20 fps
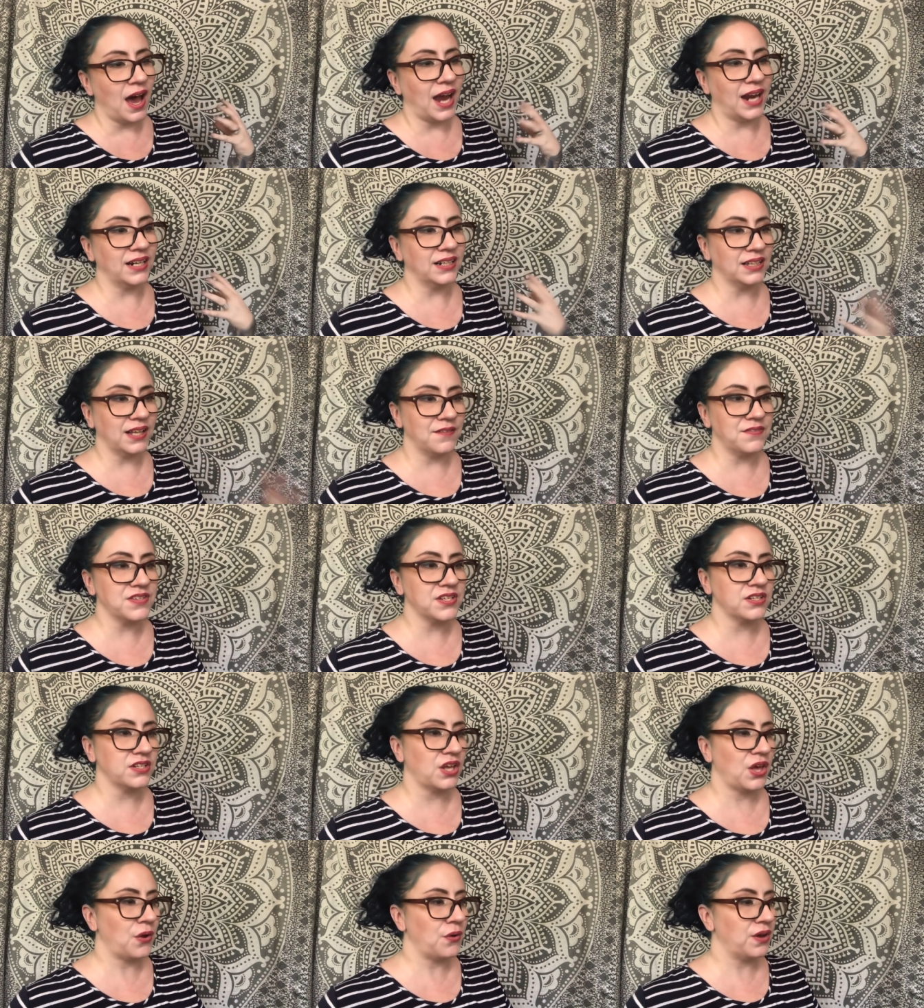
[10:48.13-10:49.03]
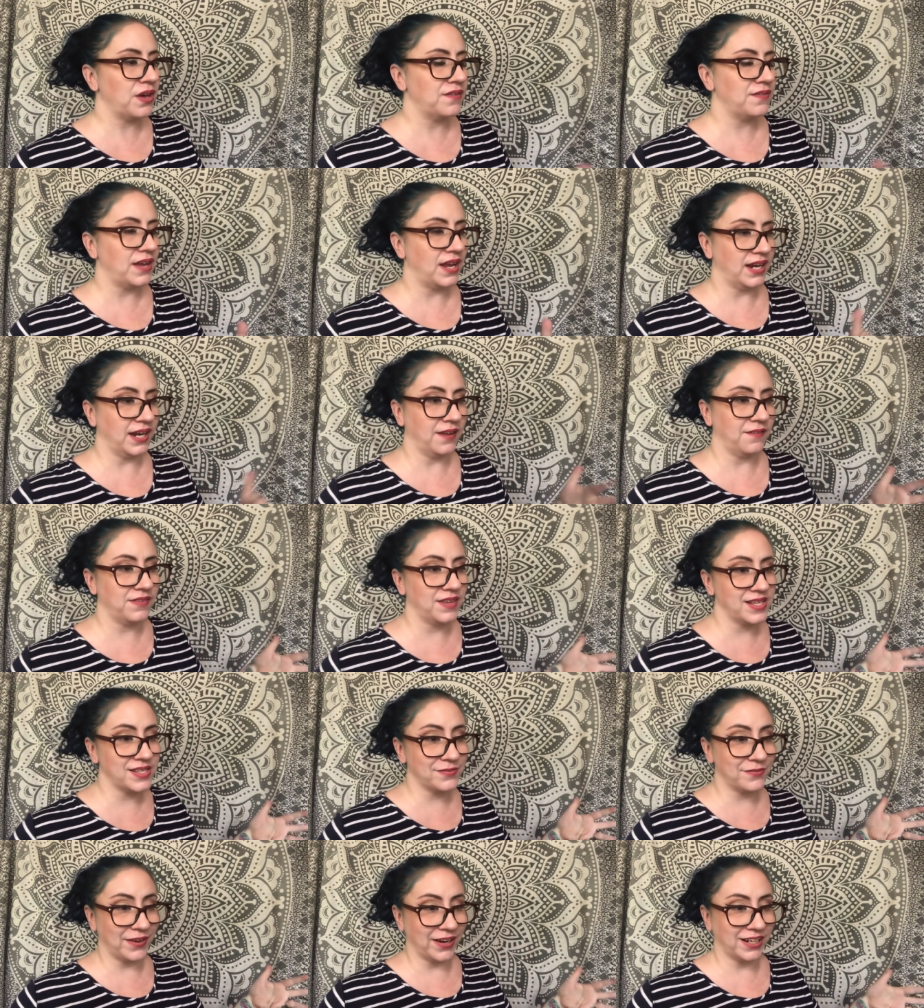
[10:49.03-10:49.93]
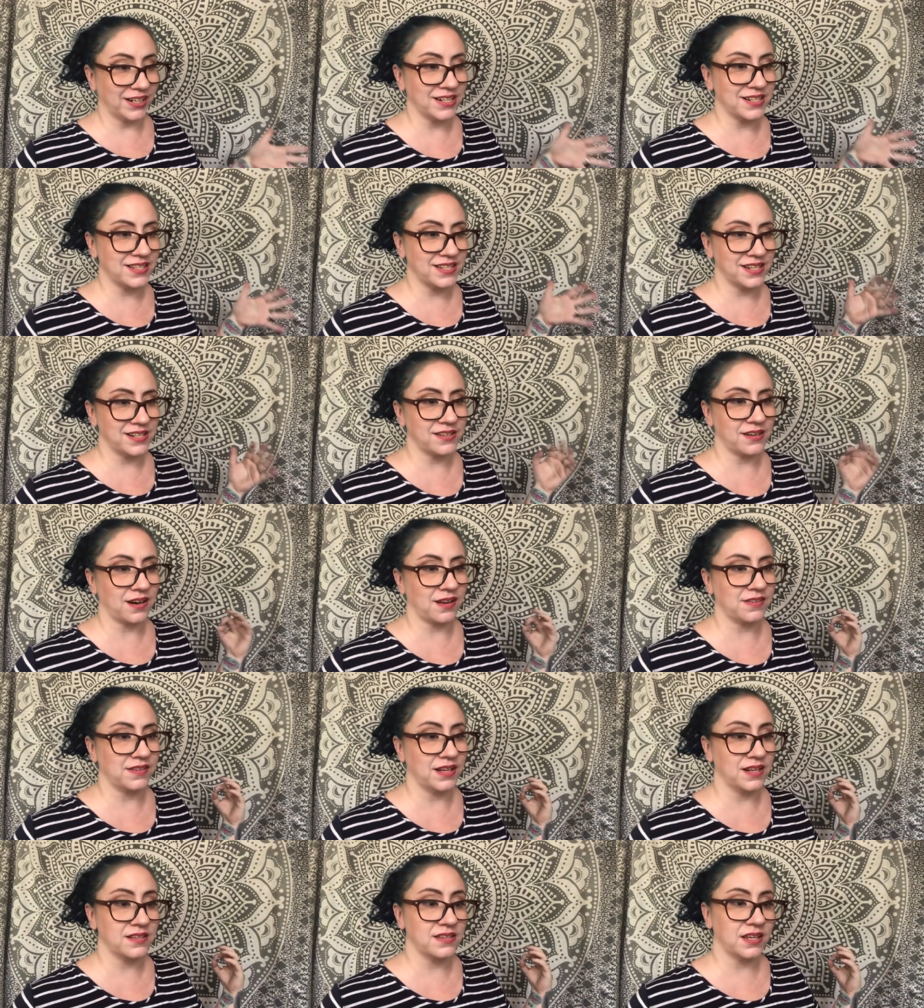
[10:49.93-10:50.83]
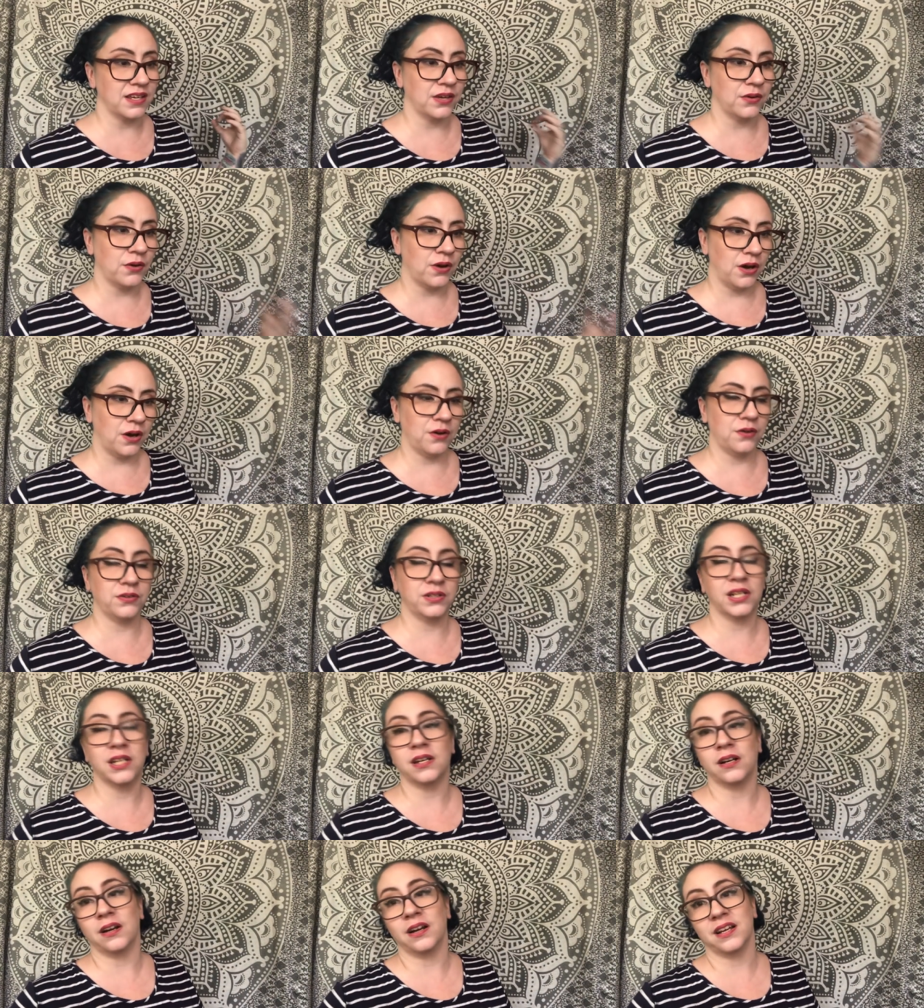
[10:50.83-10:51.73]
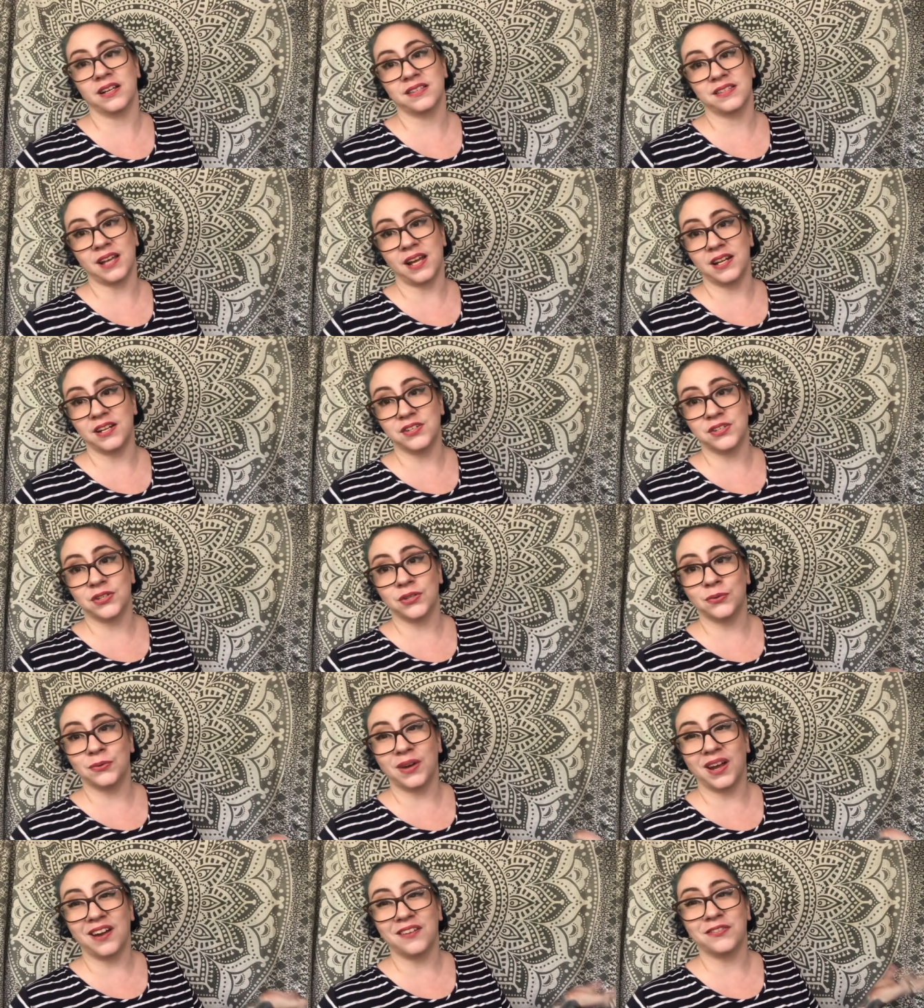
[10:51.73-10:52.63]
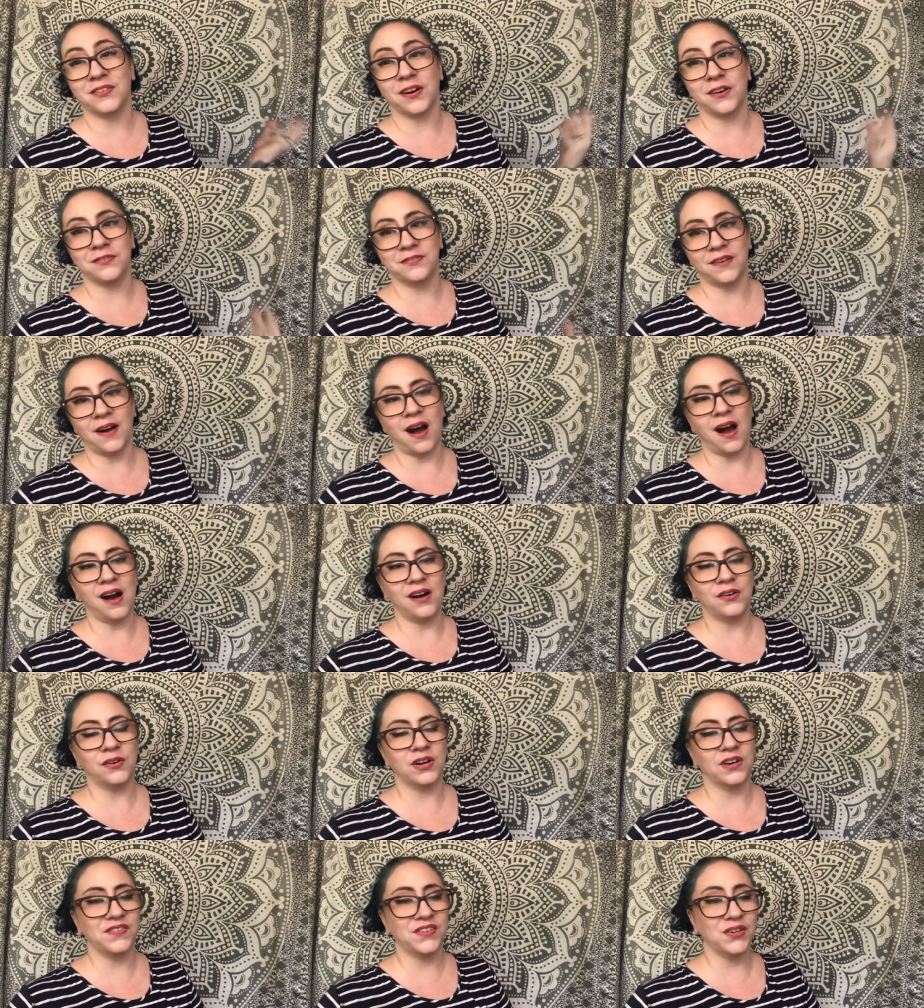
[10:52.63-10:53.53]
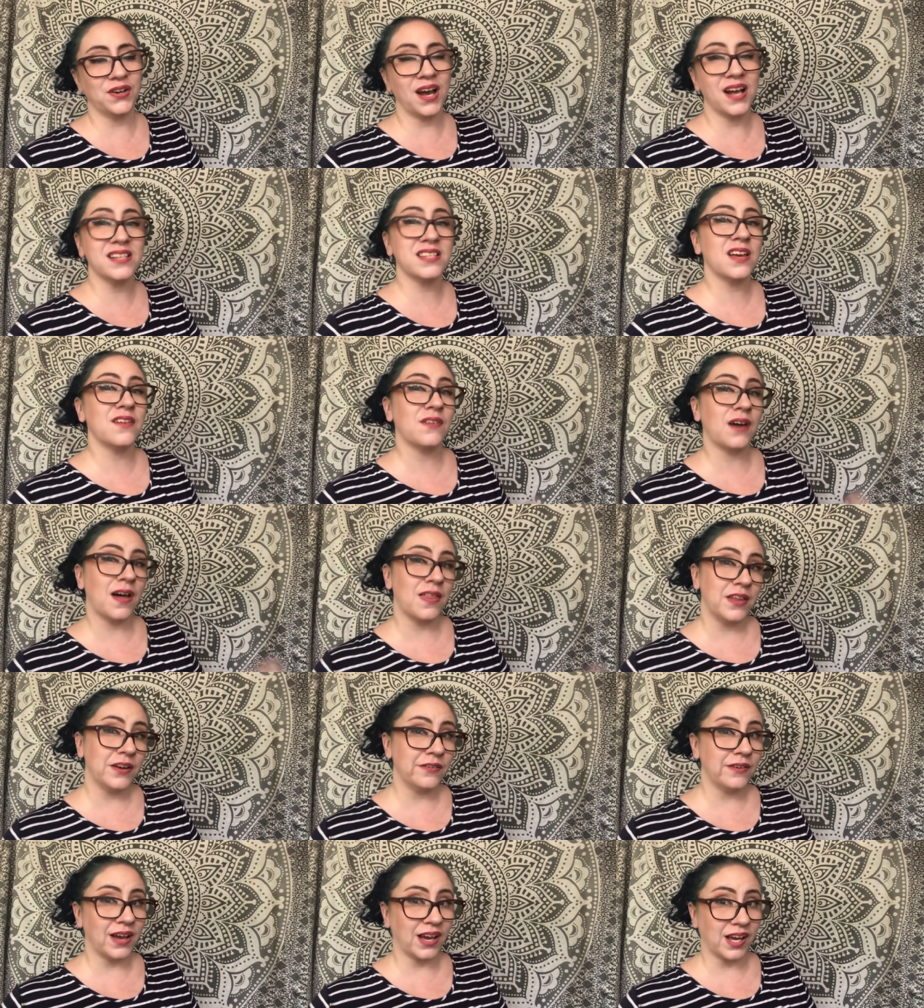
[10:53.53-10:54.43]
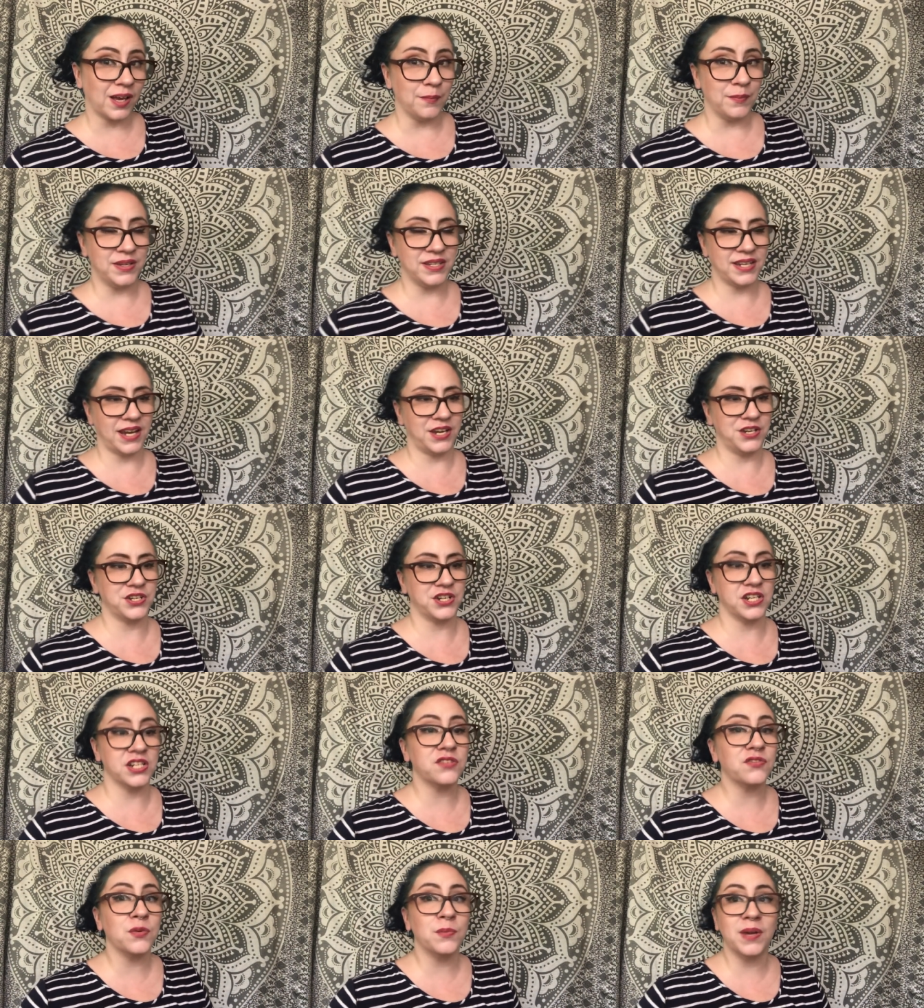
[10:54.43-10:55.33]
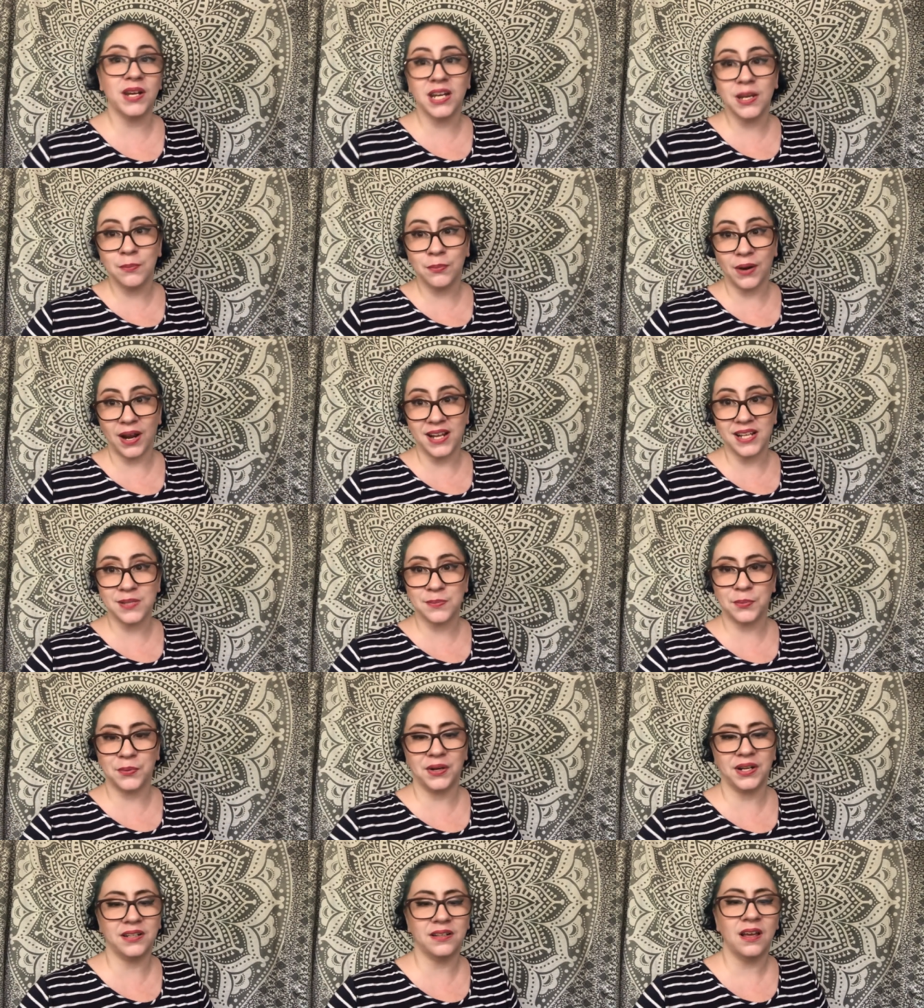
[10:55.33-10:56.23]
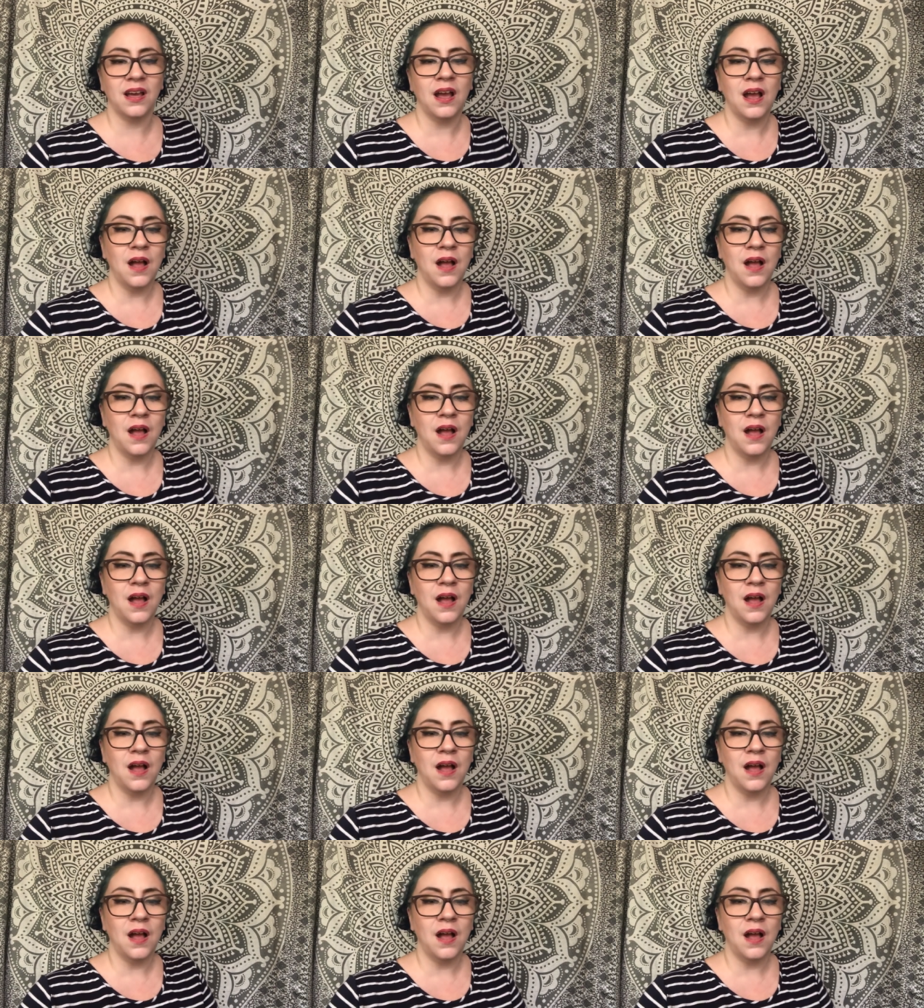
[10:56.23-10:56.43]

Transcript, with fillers: I'd love to know if any of these fragrances are things that you own and are excited to wear for fall, or if you guys have other recommendations from any price point